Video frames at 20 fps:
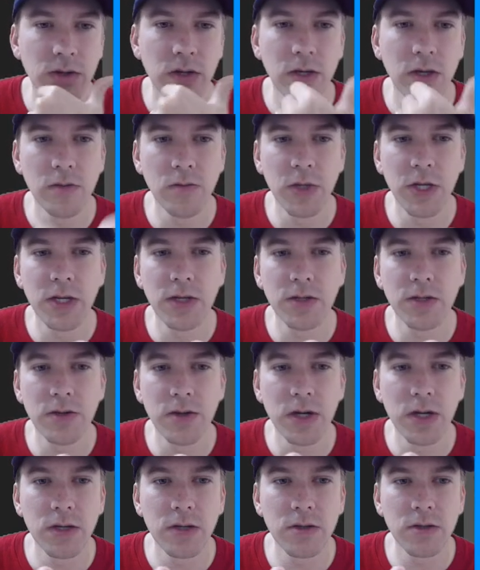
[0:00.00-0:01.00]
EM laser
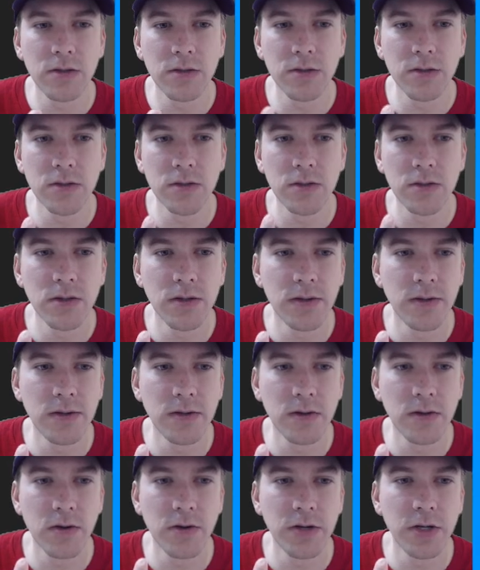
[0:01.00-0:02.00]
angle
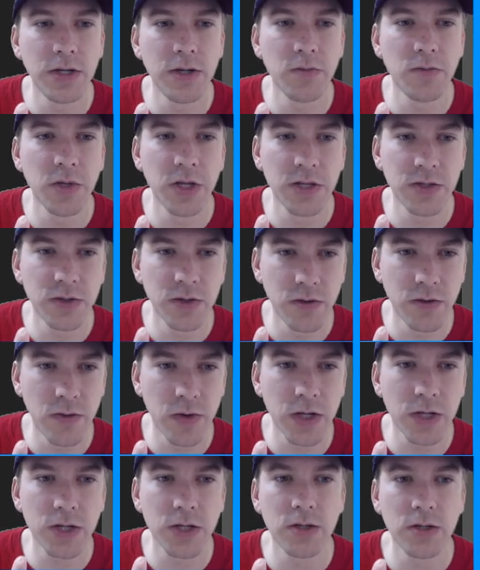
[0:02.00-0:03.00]
or EM laser
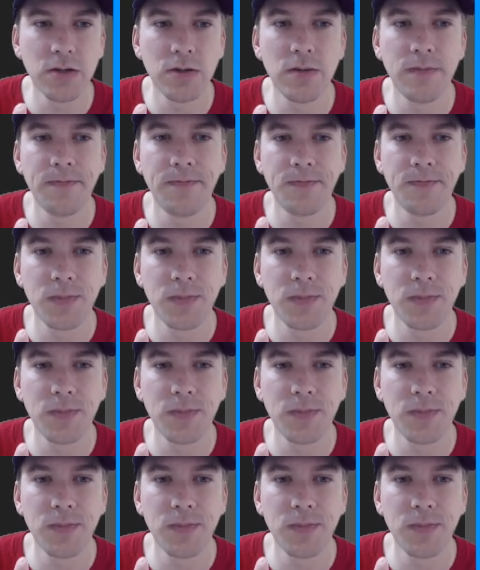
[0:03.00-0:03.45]
direction